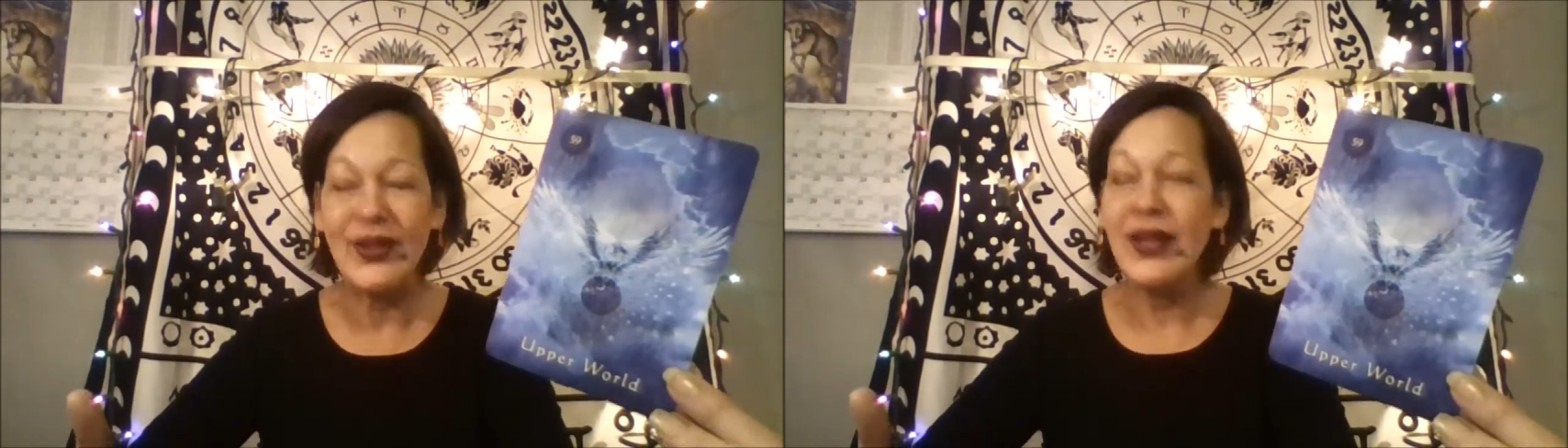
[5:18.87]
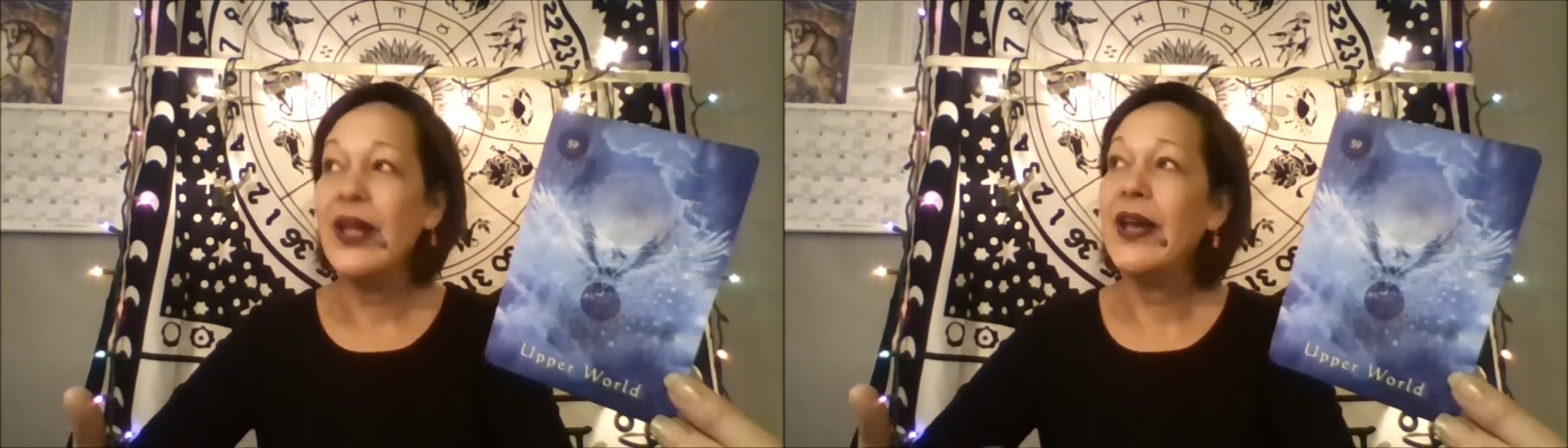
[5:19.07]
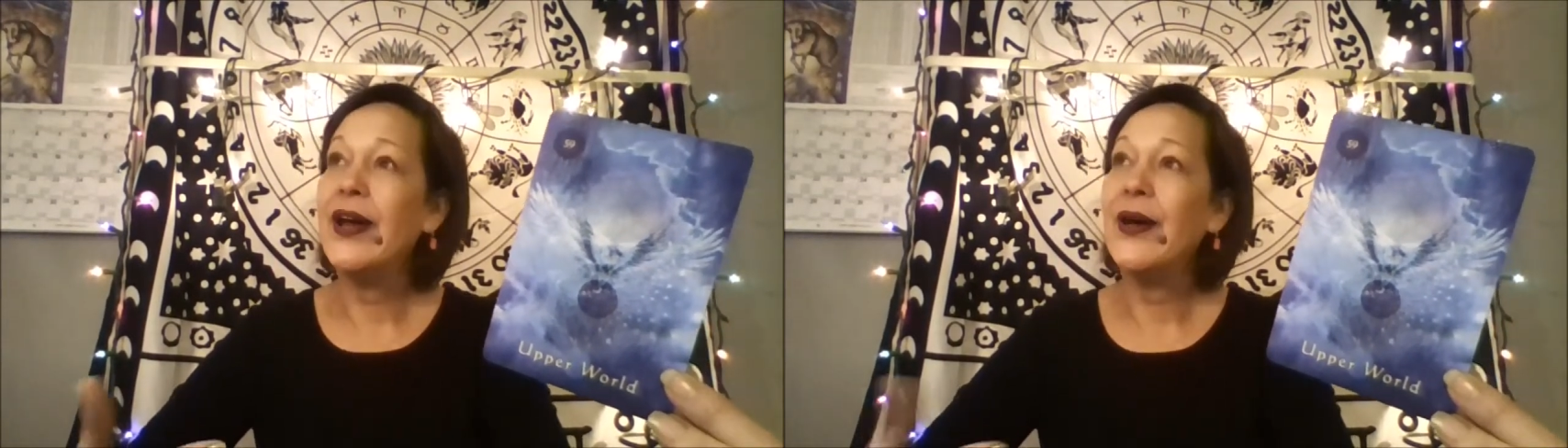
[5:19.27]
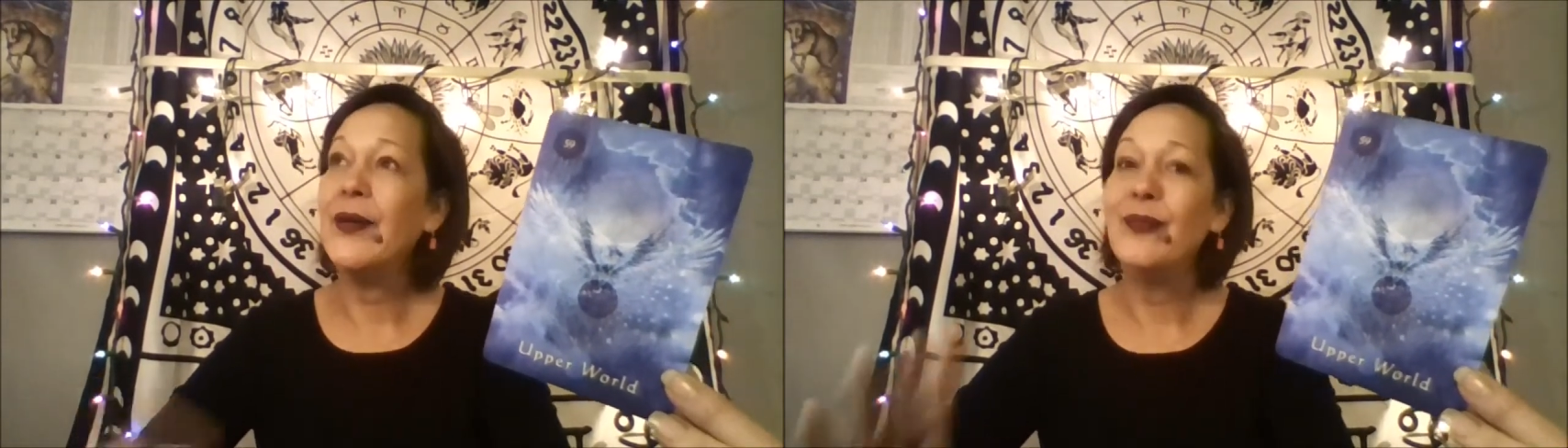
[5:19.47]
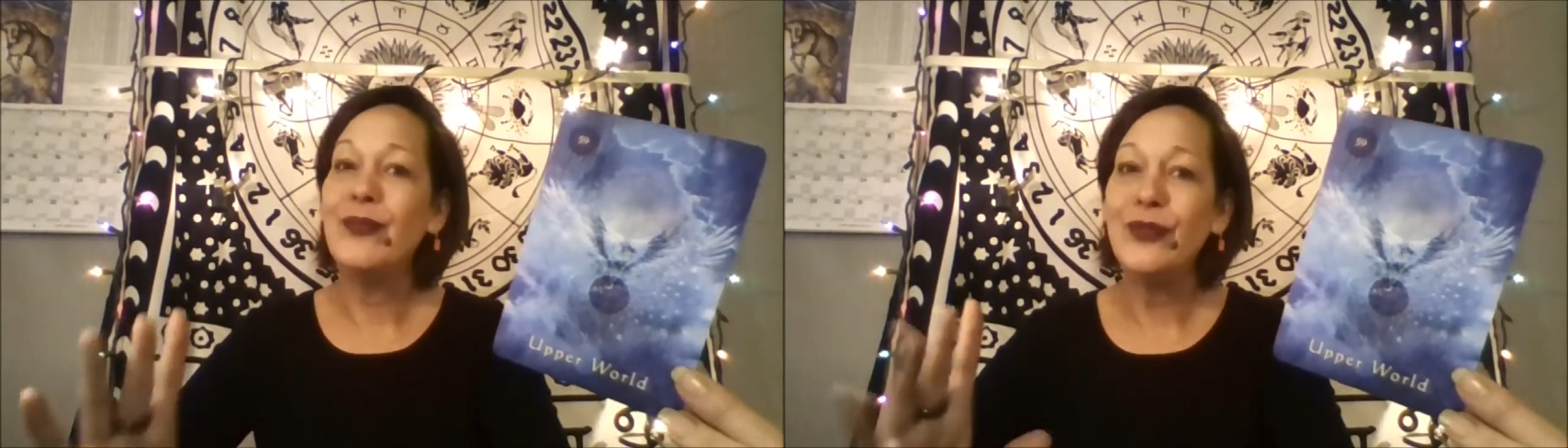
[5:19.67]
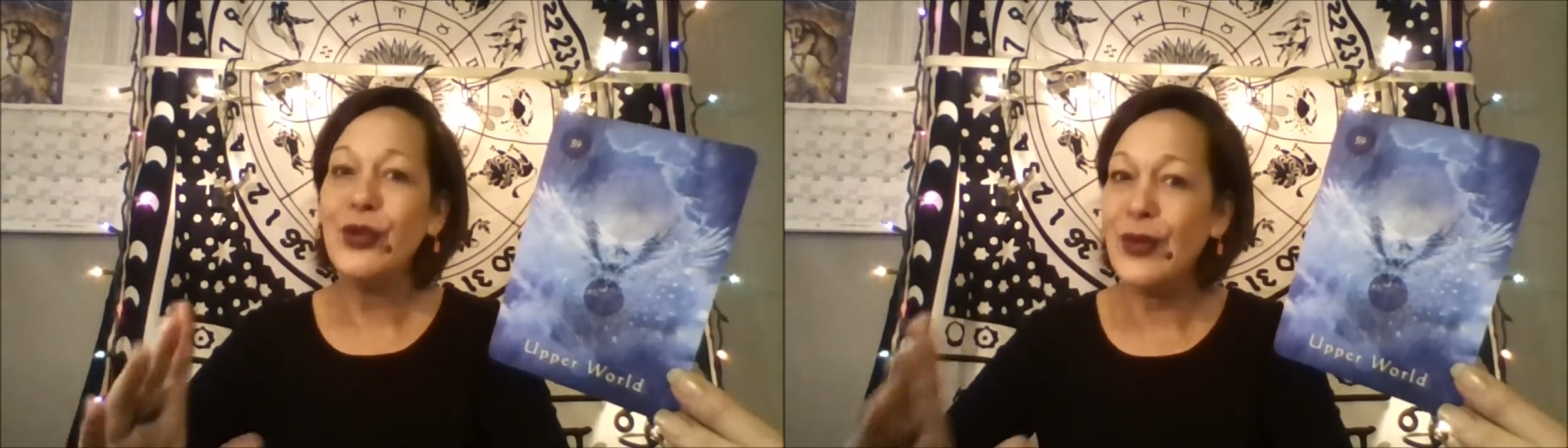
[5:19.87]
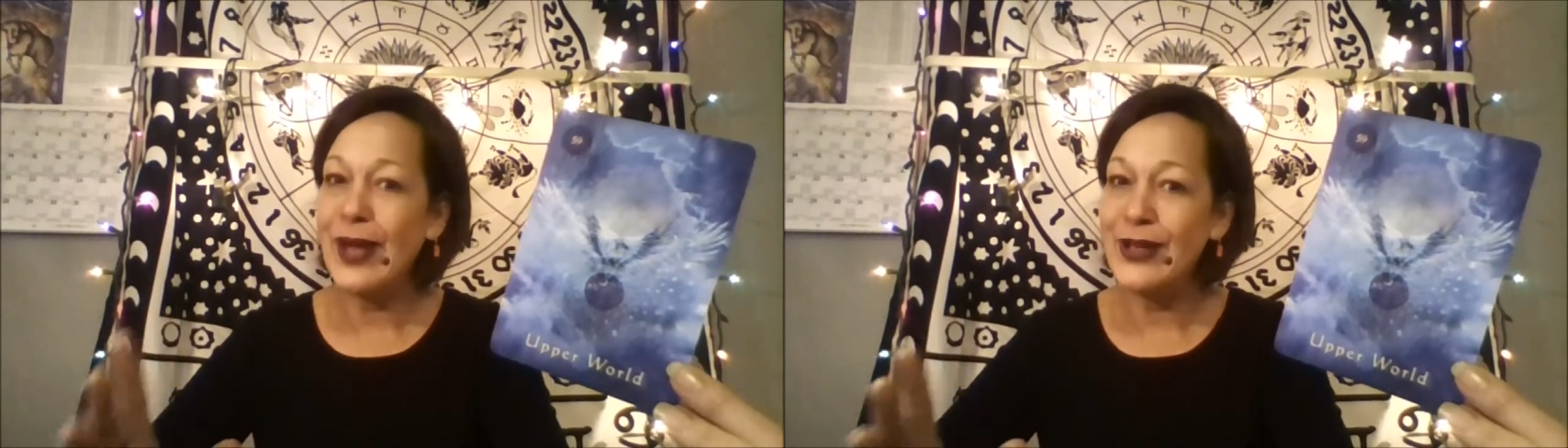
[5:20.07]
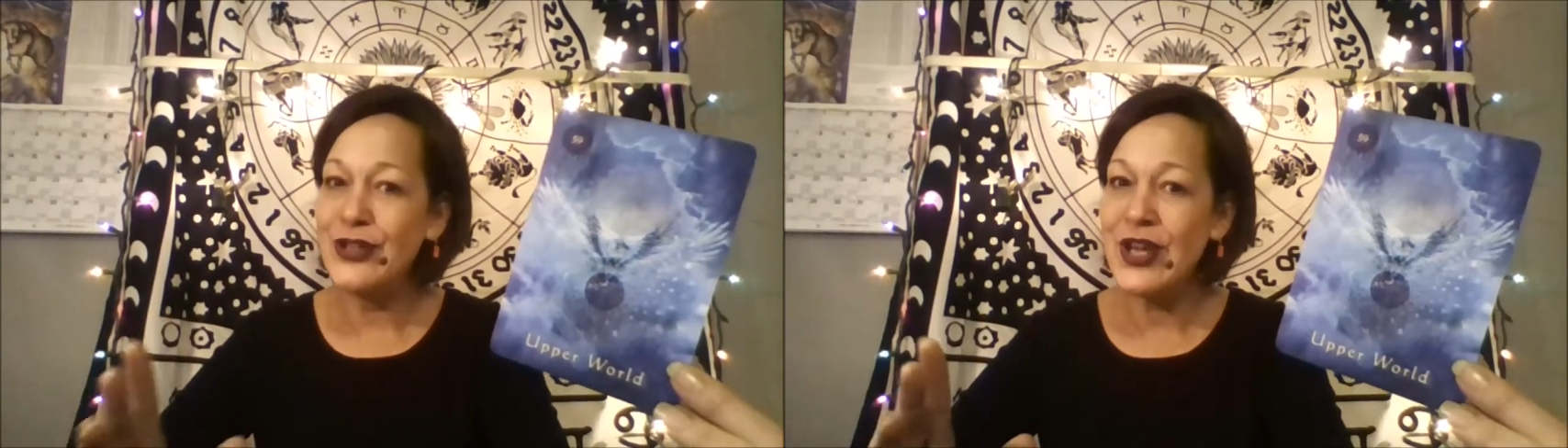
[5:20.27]
Um, you can
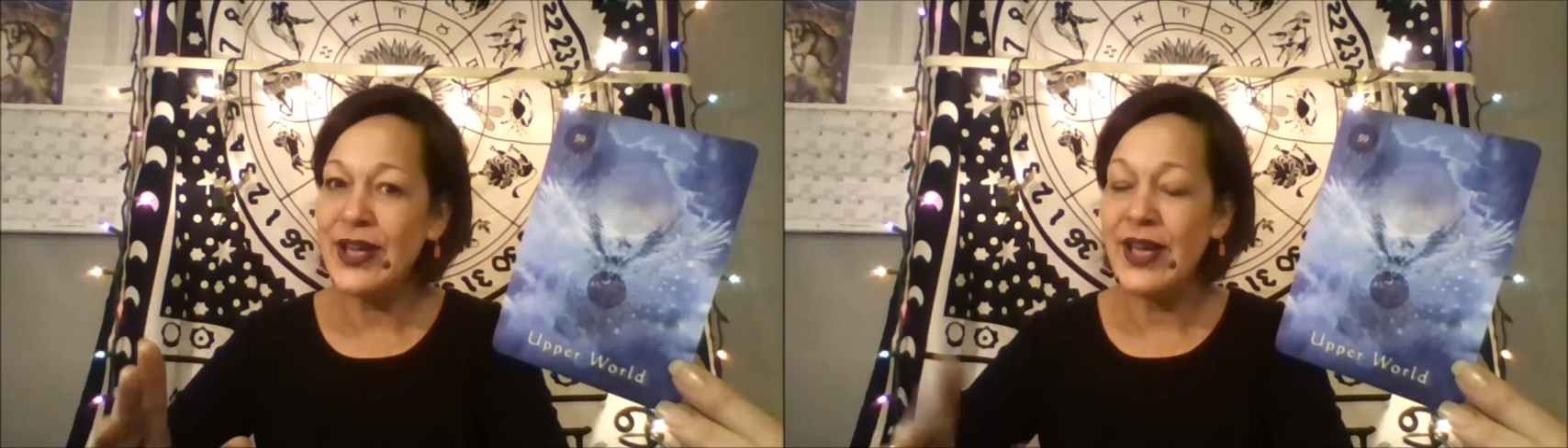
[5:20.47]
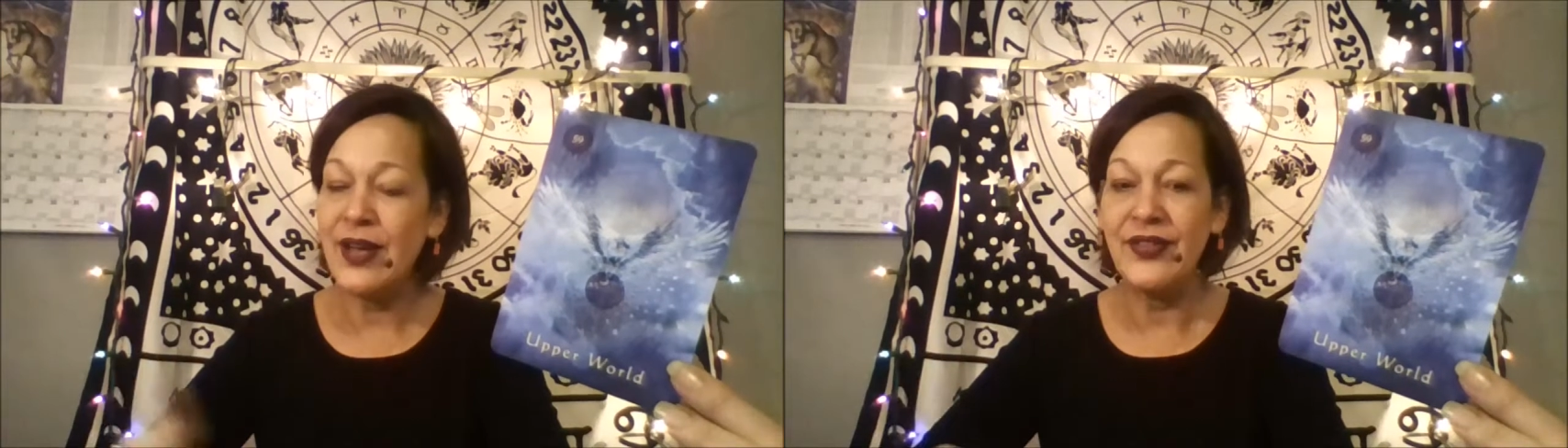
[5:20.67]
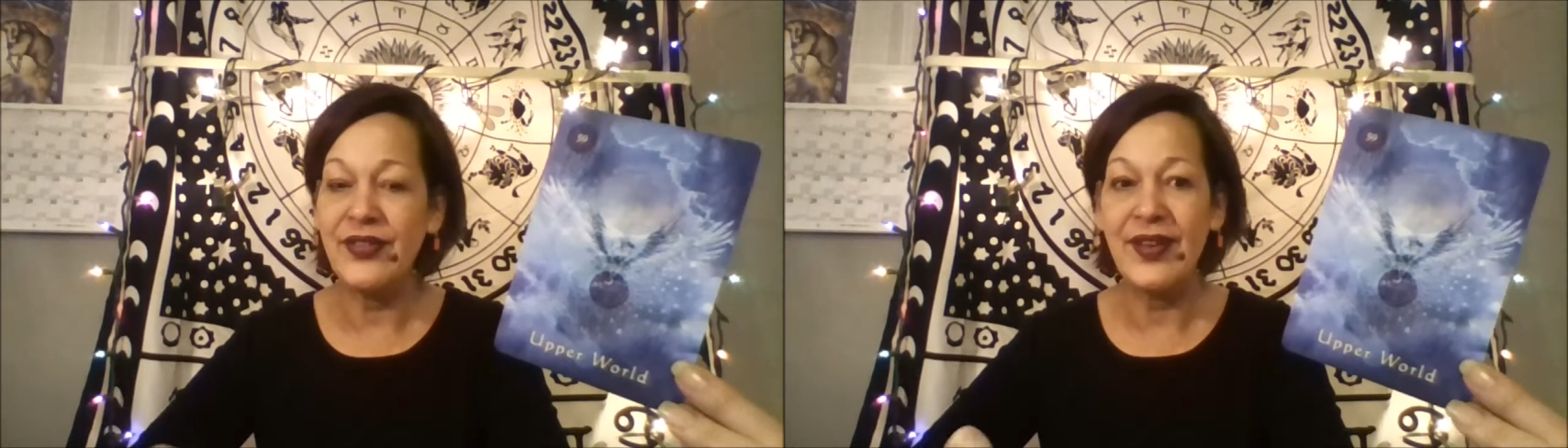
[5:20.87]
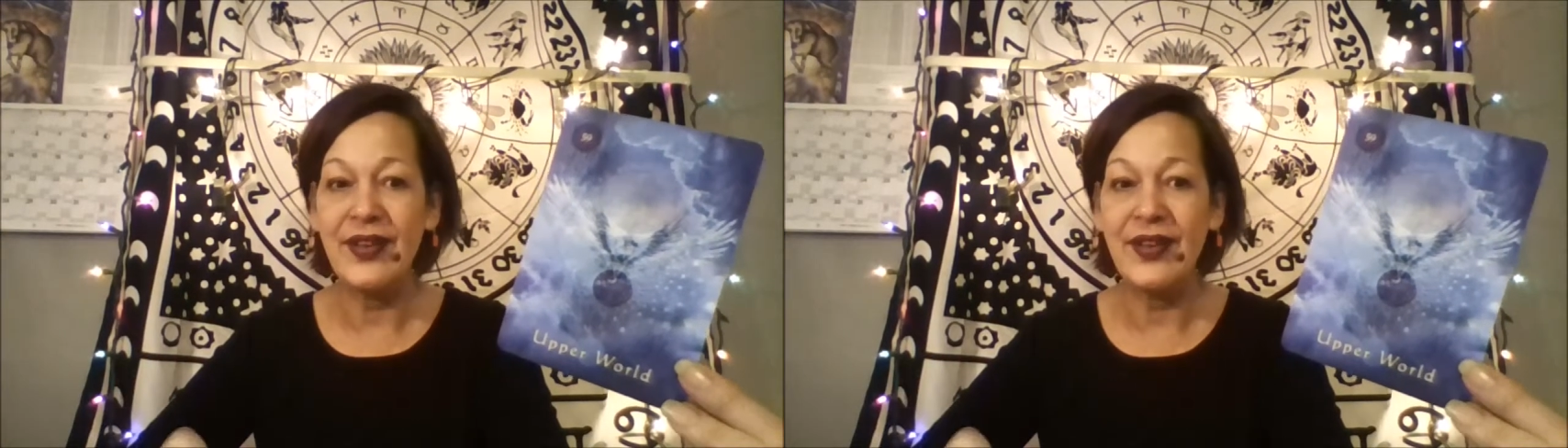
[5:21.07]
check out Ascended